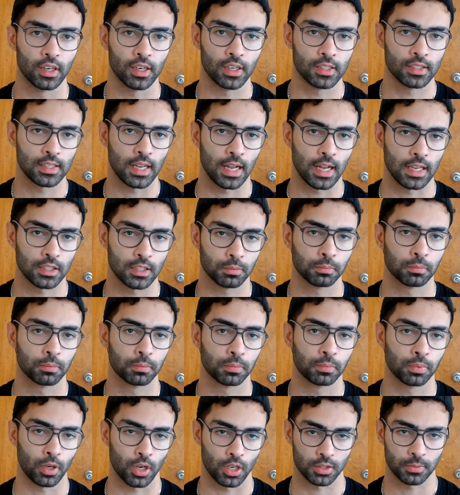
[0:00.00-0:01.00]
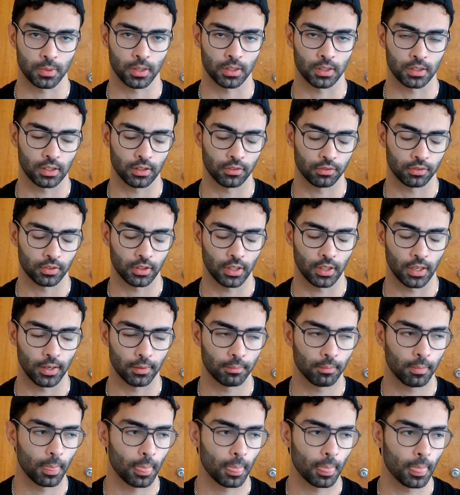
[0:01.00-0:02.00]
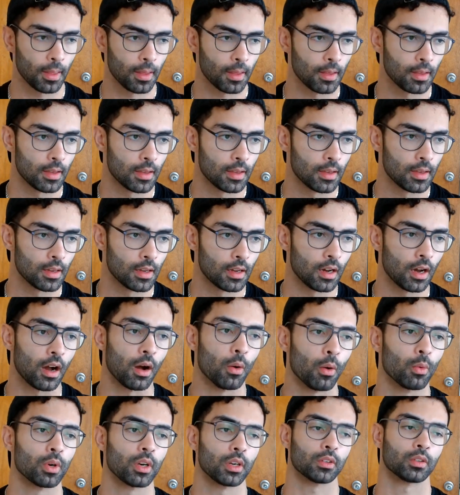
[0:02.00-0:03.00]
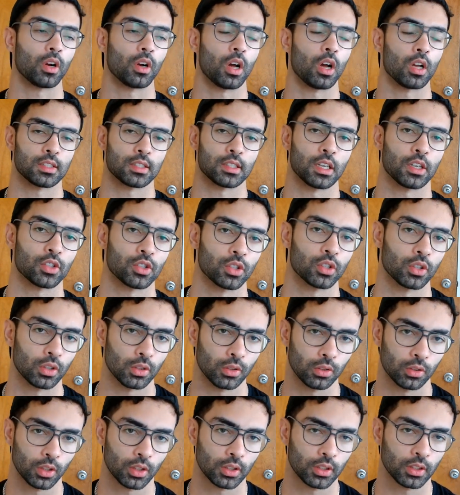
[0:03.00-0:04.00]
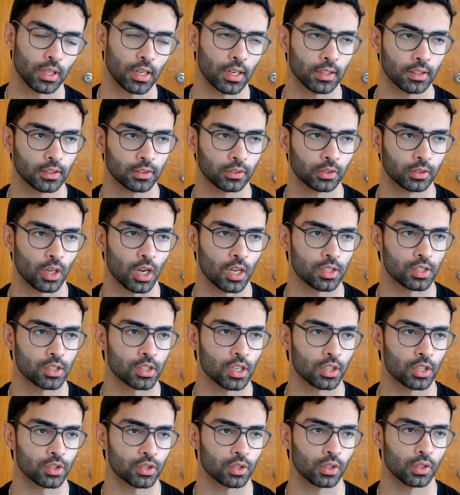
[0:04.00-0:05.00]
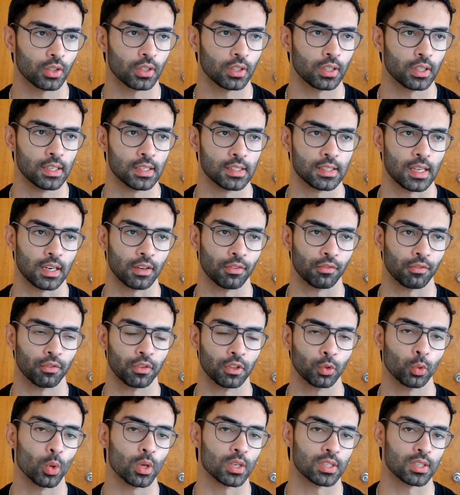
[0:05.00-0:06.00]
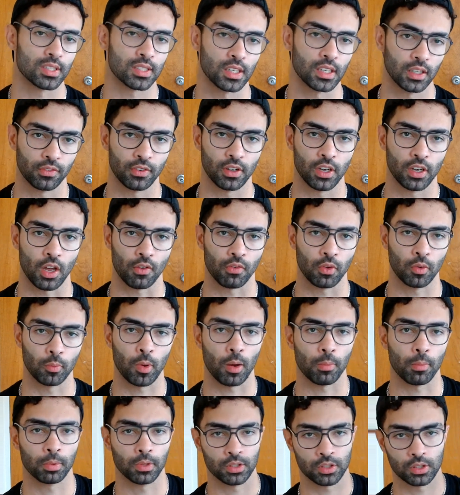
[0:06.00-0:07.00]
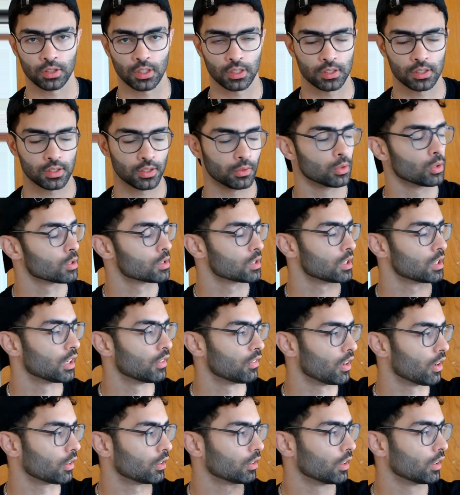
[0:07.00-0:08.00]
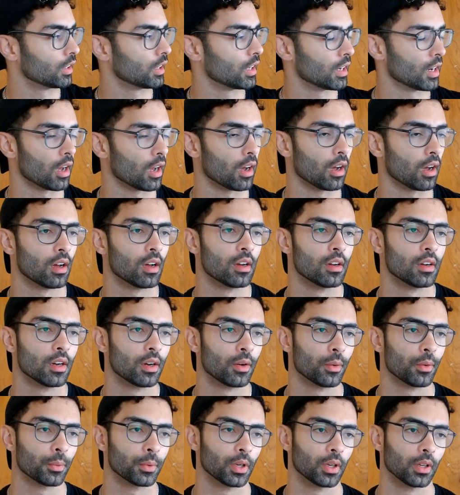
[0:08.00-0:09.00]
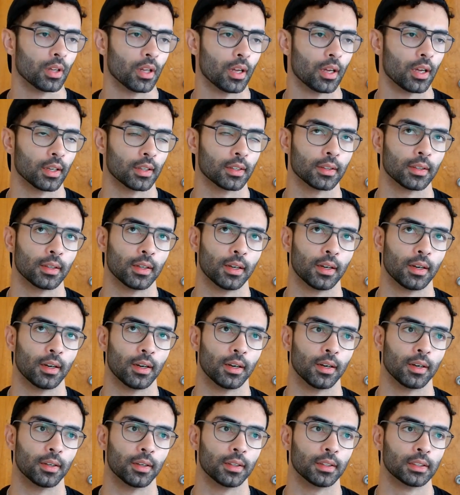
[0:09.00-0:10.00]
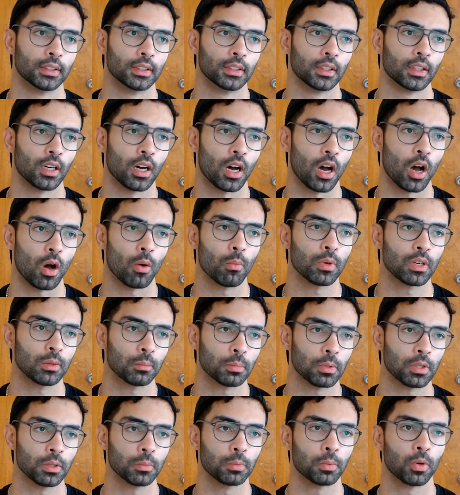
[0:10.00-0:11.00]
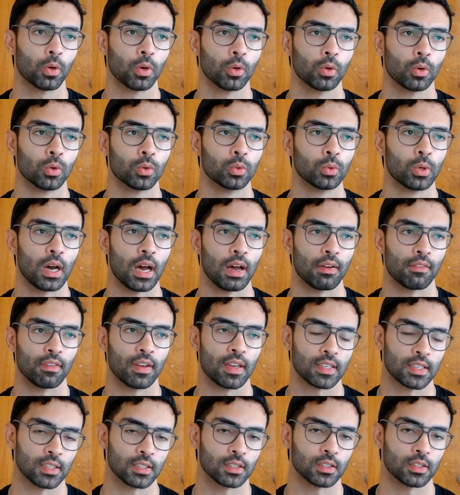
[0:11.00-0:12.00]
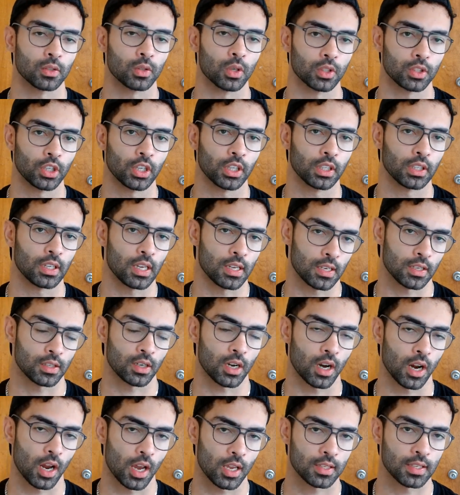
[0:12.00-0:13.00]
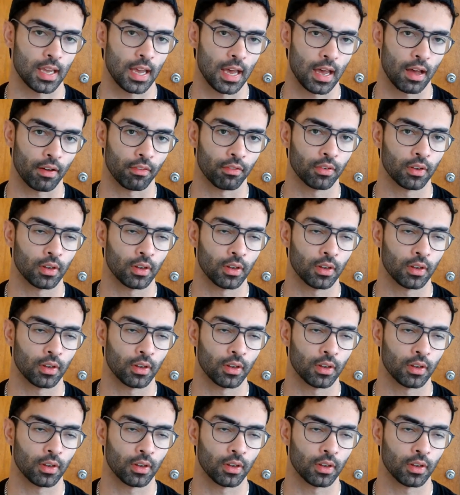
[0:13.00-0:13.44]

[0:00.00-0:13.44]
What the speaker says: that's prospective, right? How would a cross-sectional look like? Cross-sectional is that if we do a survey of a population, let's say we do a survey of Grenada, we're like, how many people who are taking SSRIs have